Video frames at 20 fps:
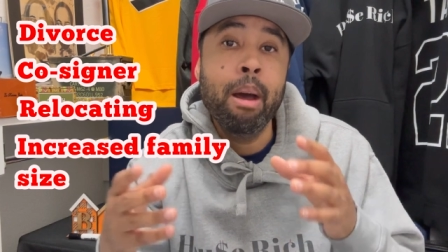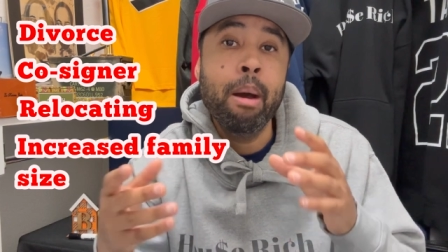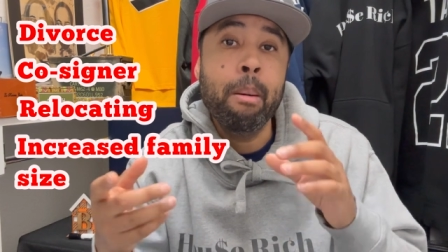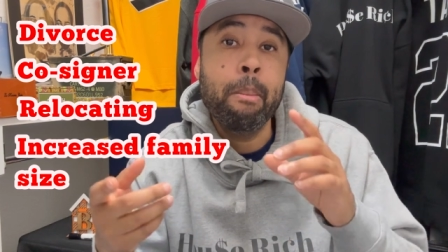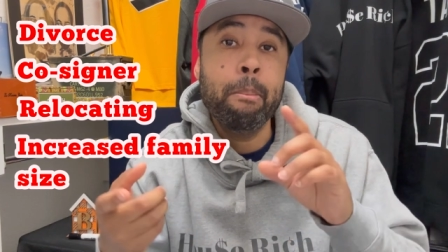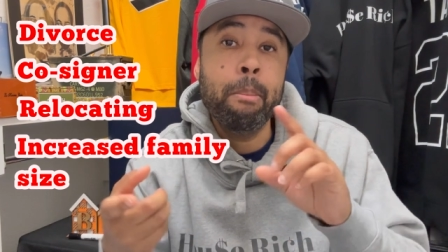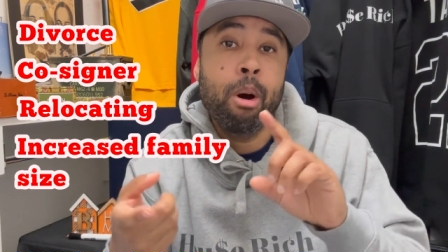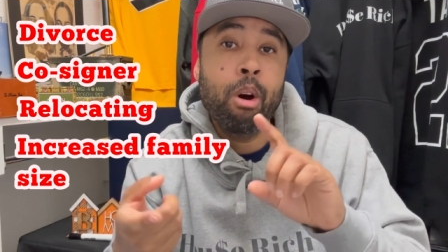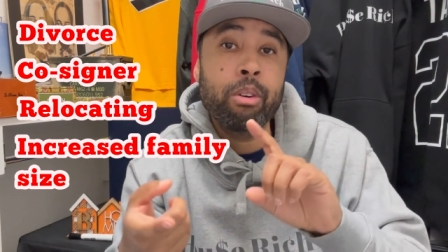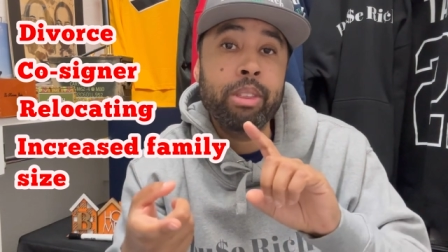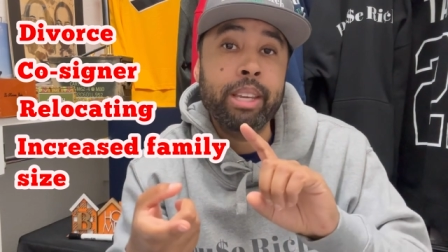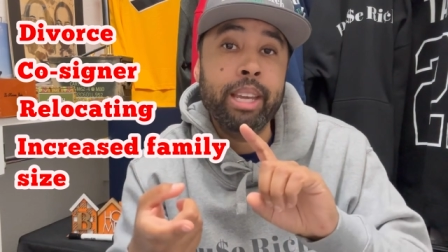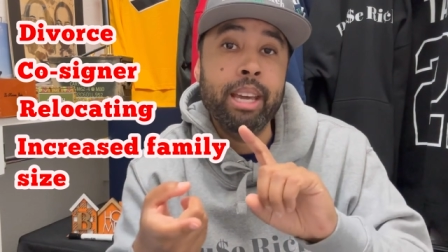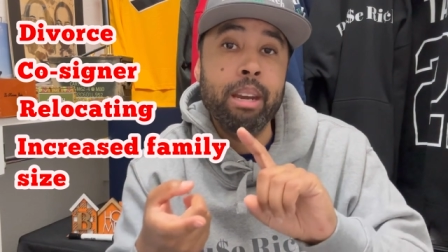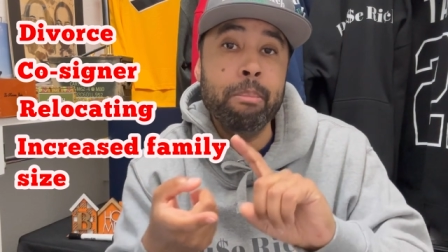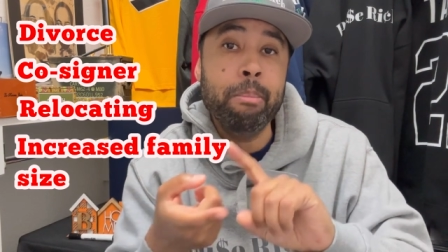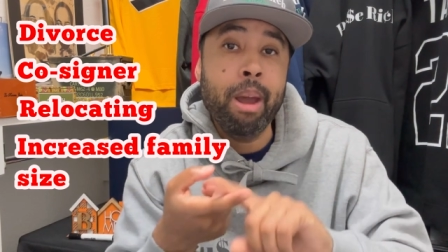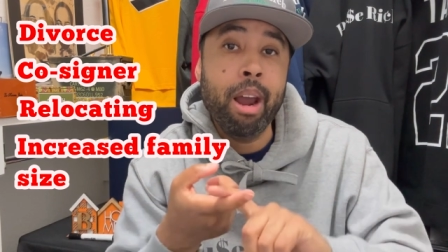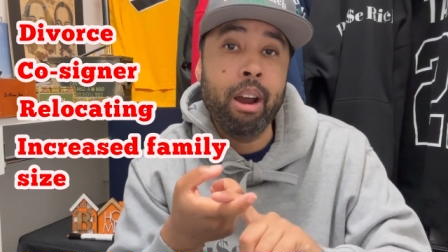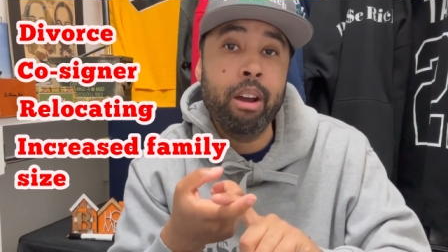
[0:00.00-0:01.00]
both
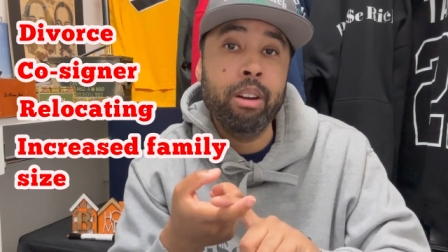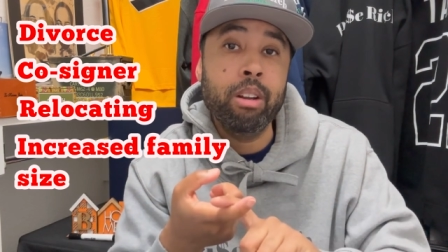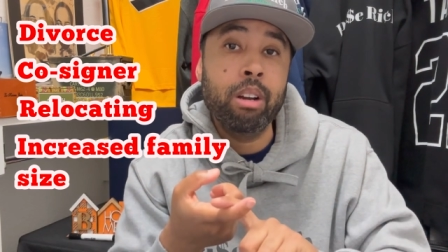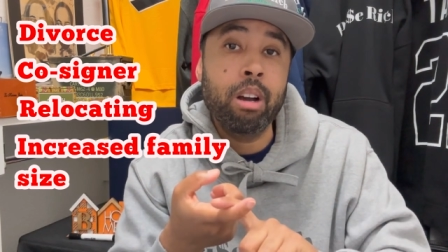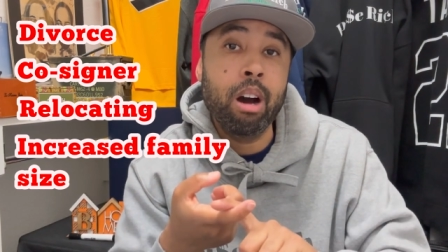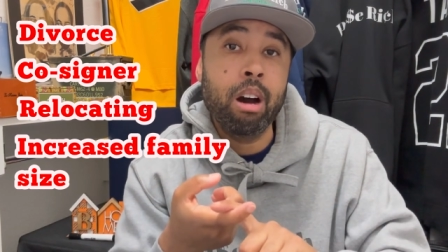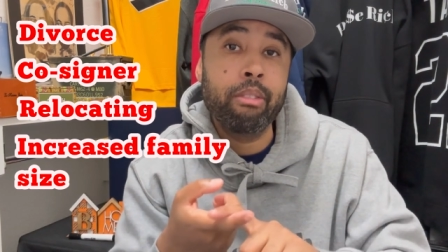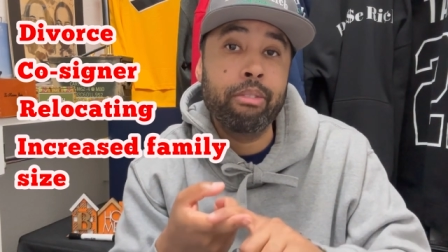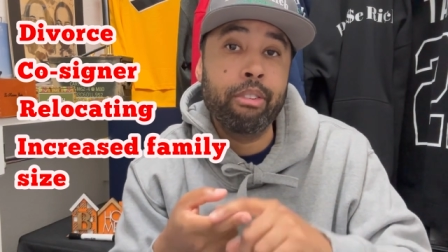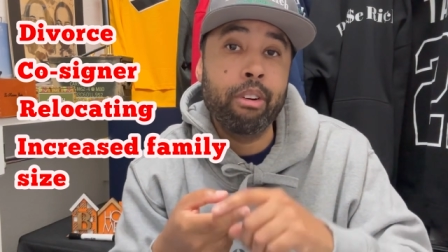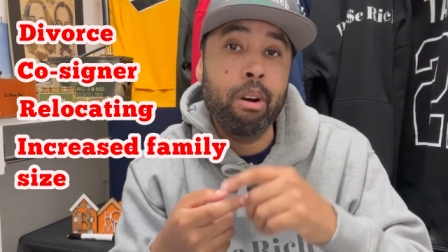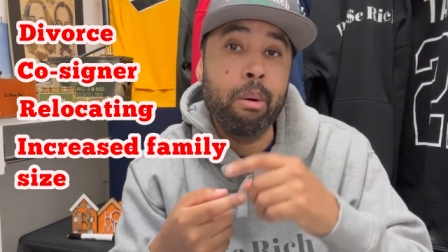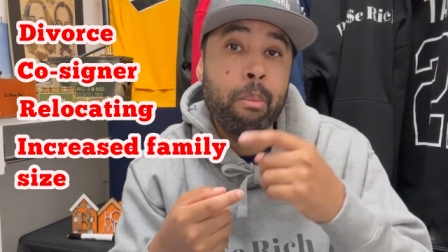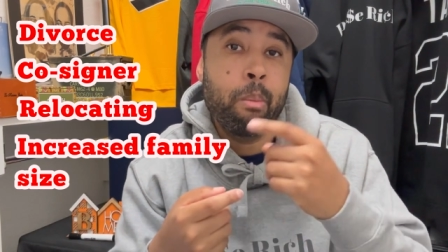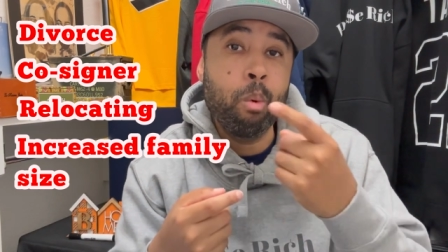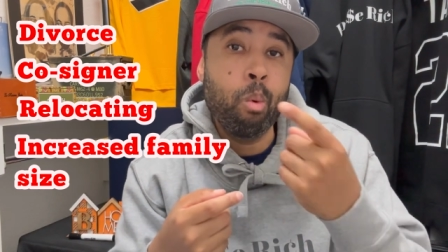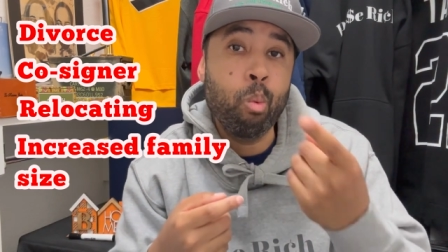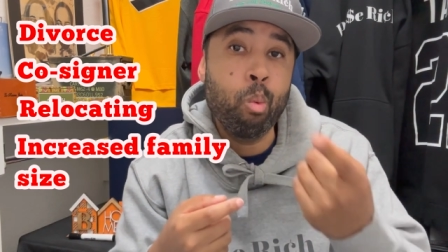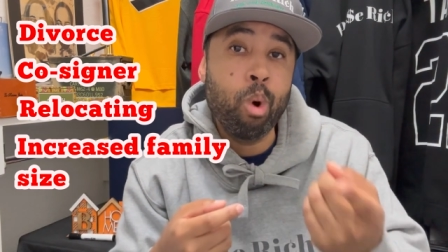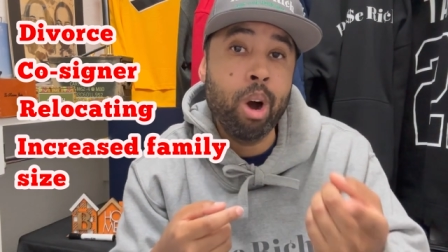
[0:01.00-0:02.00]
get married, you've gone
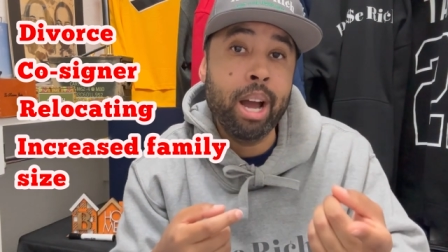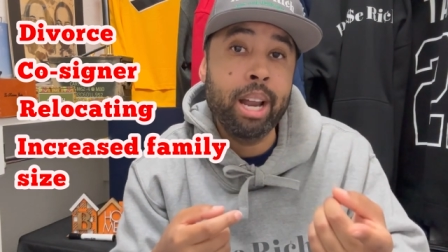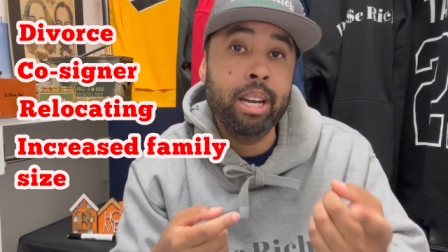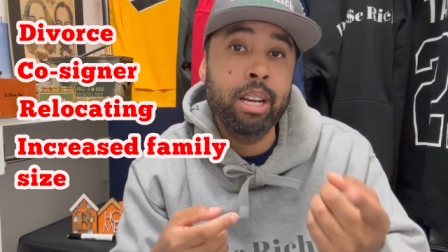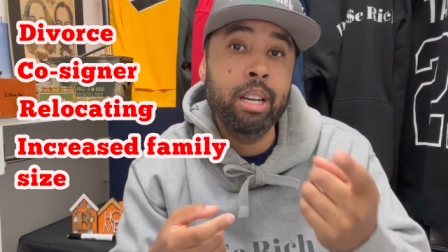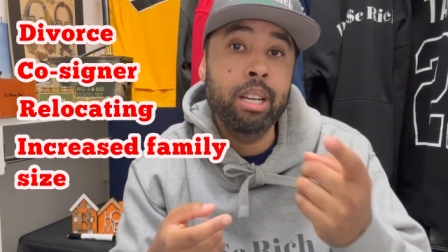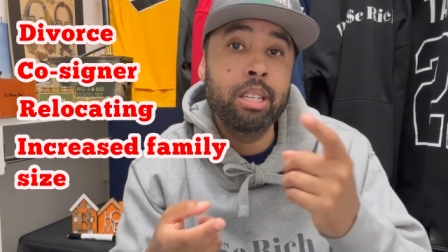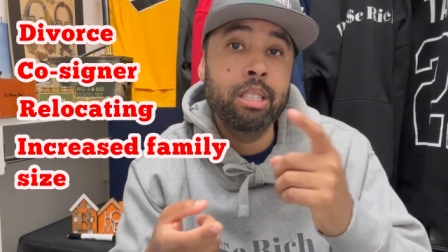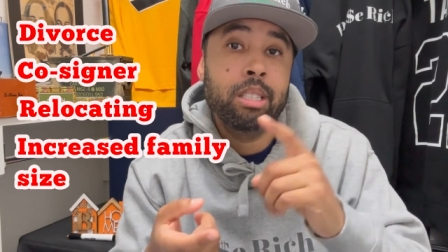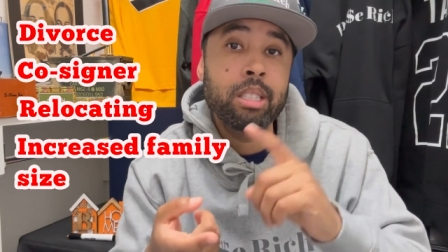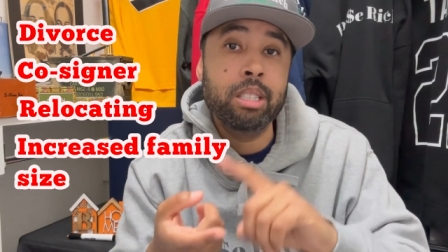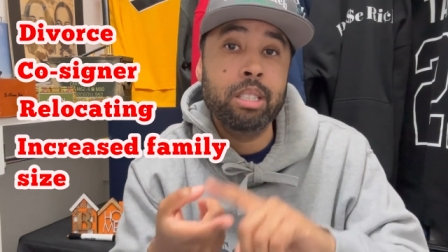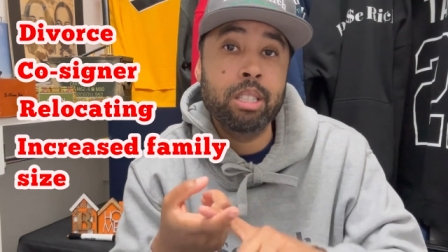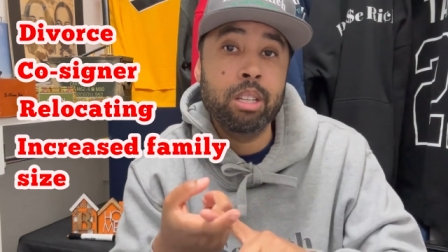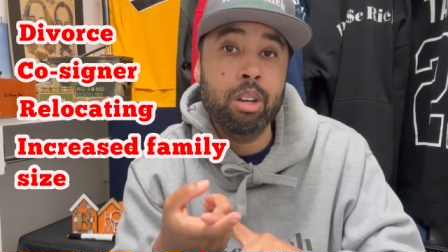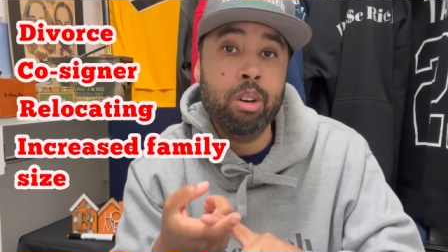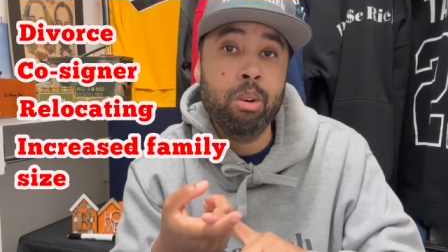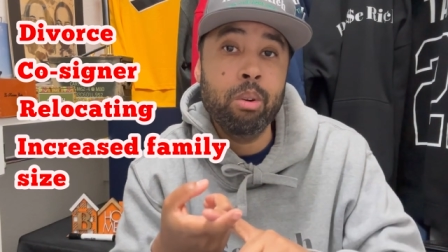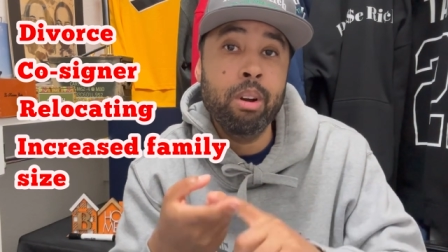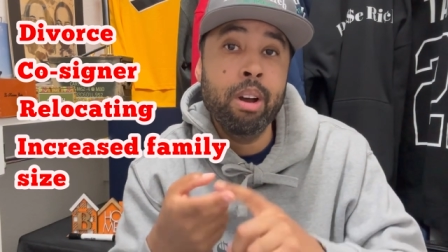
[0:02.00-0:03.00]
from 1 to
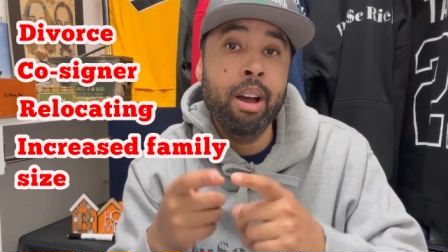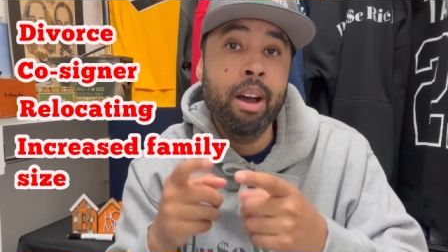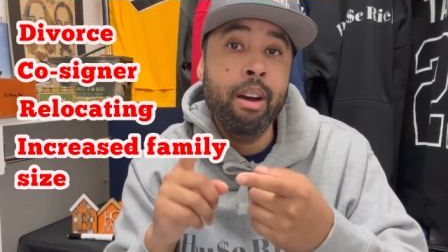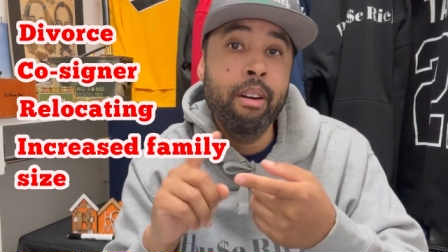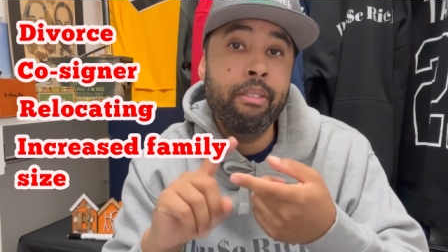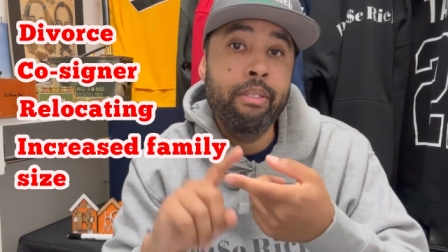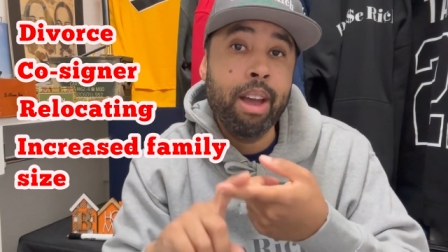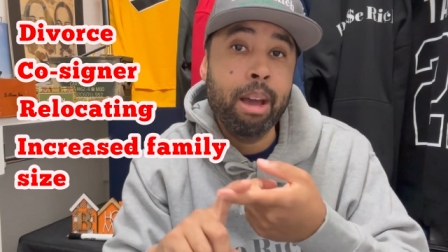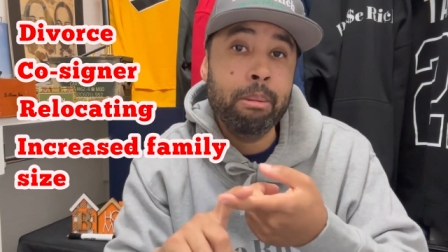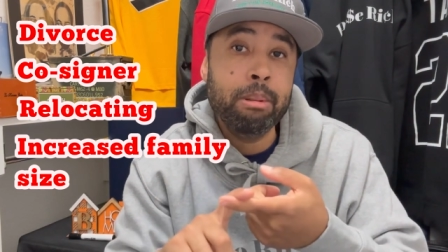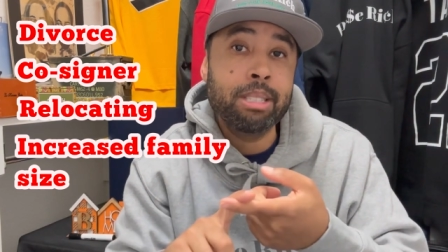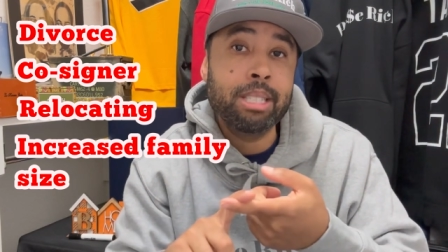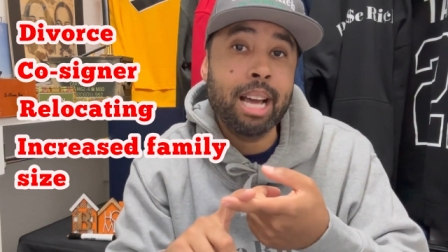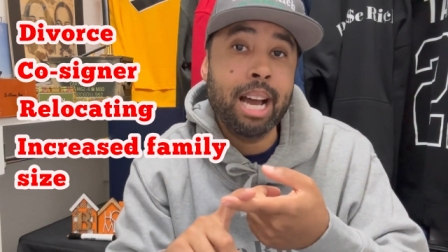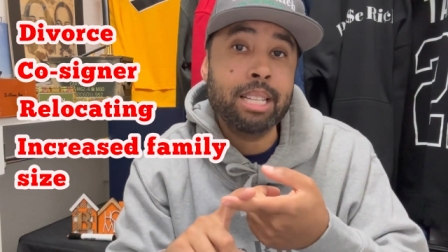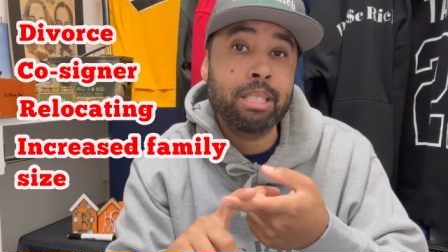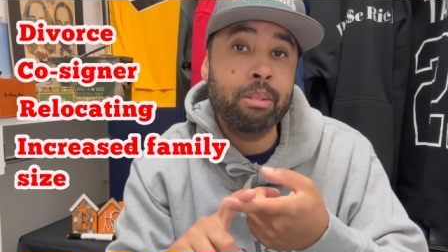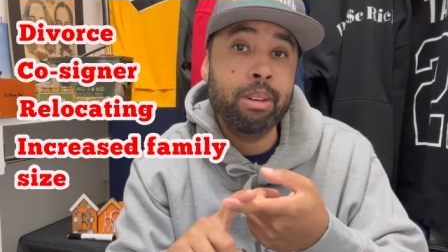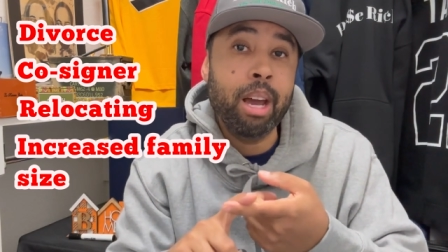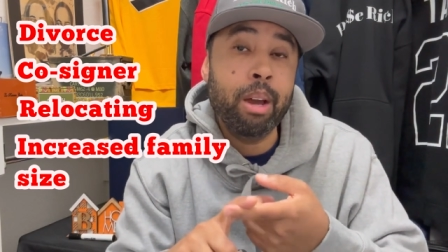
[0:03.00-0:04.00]
2 family
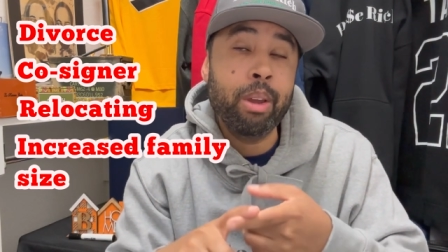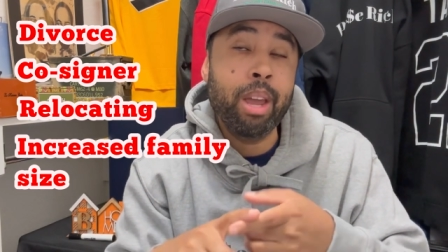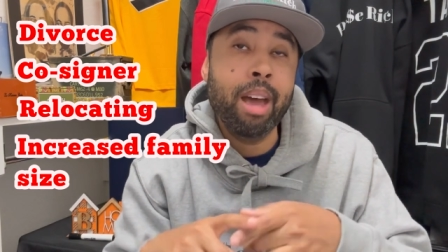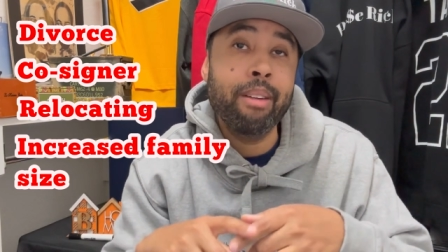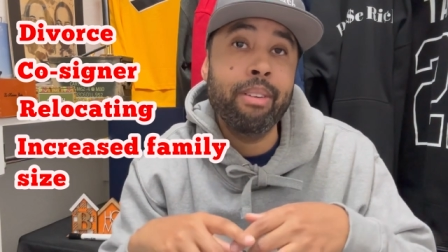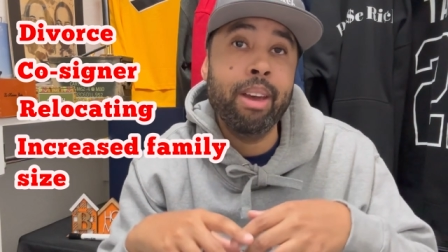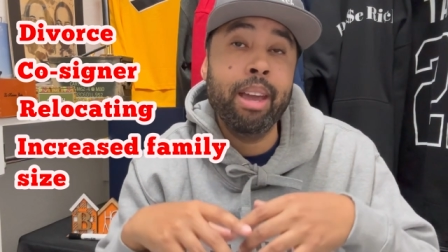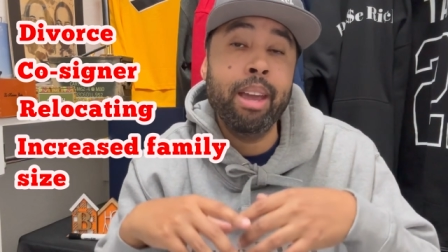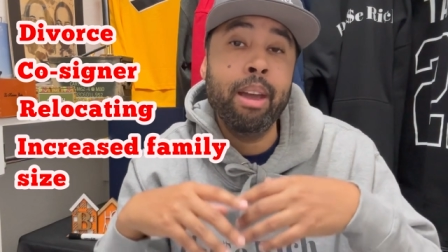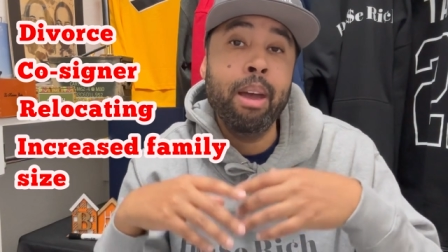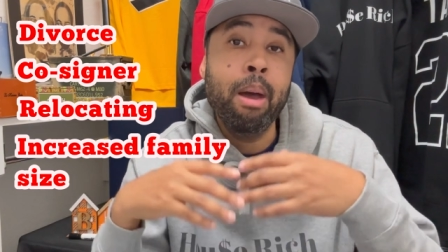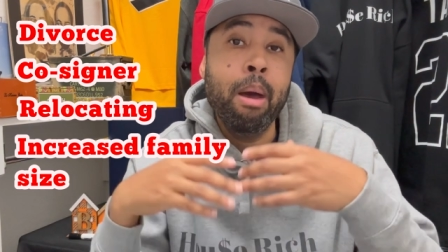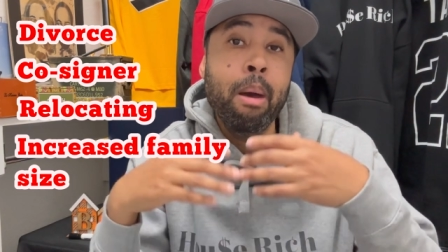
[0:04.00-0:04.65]
size. So now you have a